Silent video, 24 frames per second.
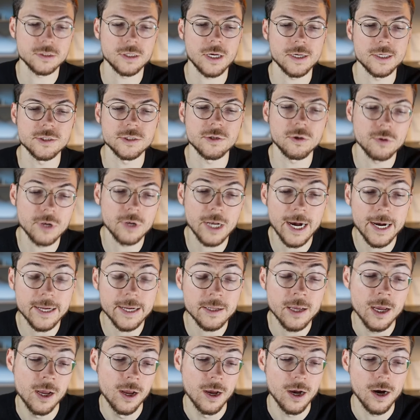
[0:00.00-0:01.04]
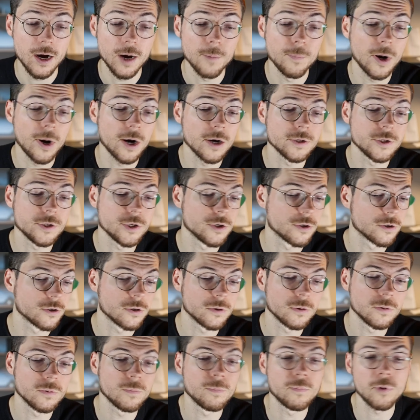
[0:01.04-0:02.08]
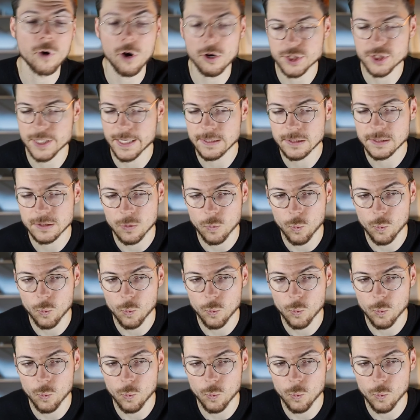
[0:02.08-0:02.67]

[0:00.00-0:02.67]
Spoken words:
is online about your project,